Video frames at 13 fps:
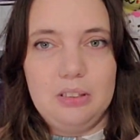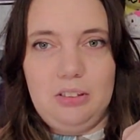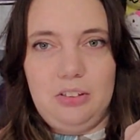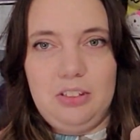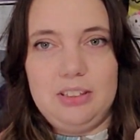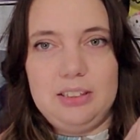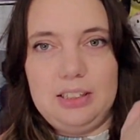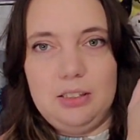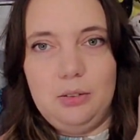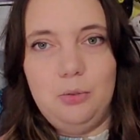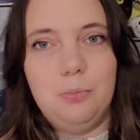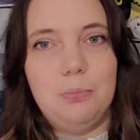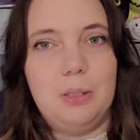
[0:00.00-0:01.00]
You can see the
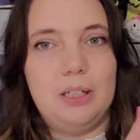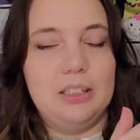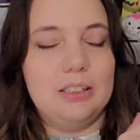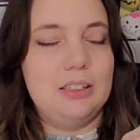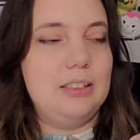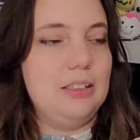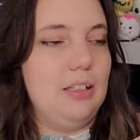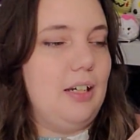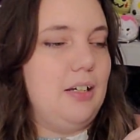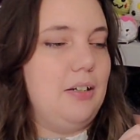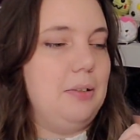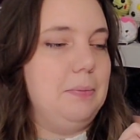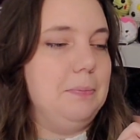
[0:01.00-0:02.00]
hoop marks
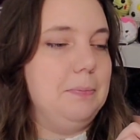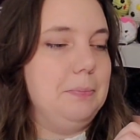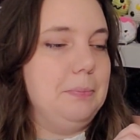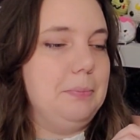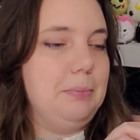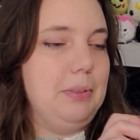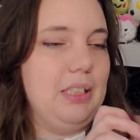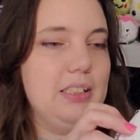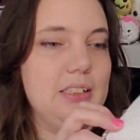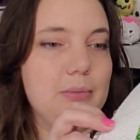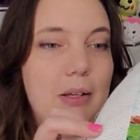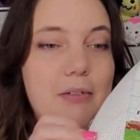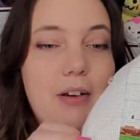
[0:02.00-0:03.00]

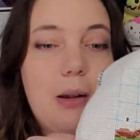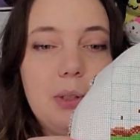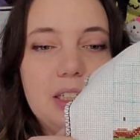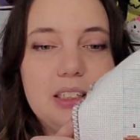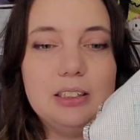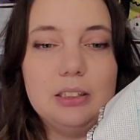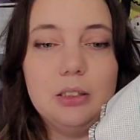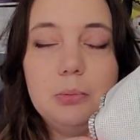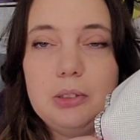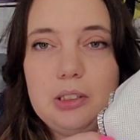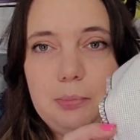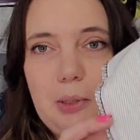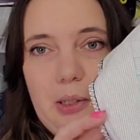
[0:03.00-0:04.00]
because my fabric is a little
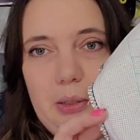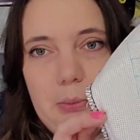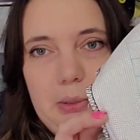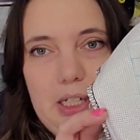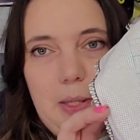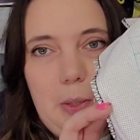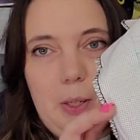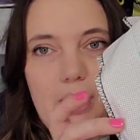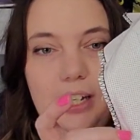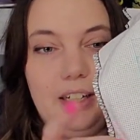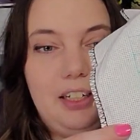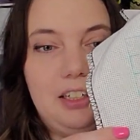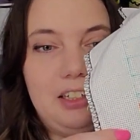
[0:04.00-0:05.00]
bit smaller than I thought,
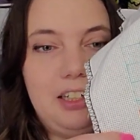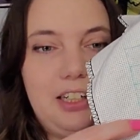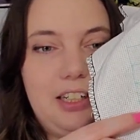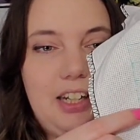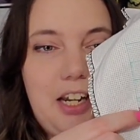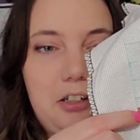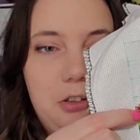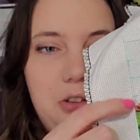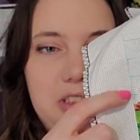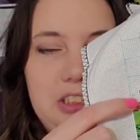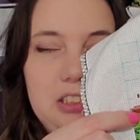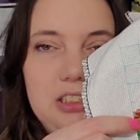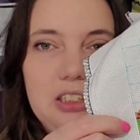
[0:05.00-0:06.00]
and I can't
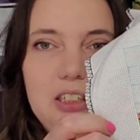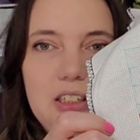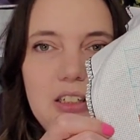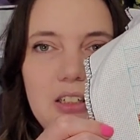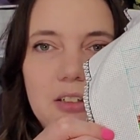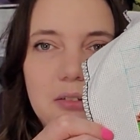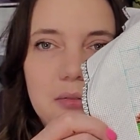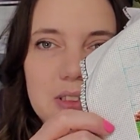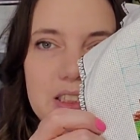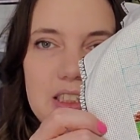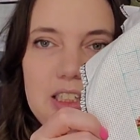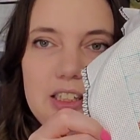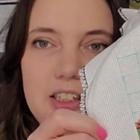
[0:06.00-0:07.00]
actually
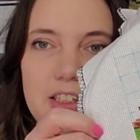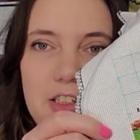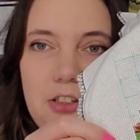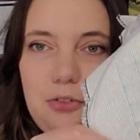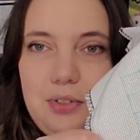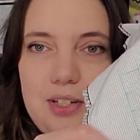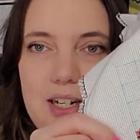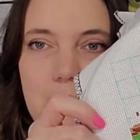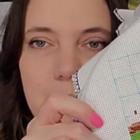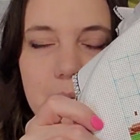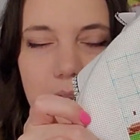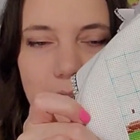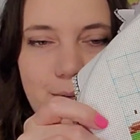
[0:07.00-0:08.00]
really get the
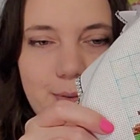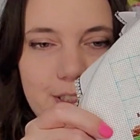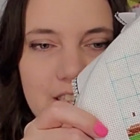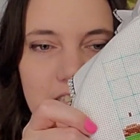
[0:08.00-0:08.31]
Q-snap over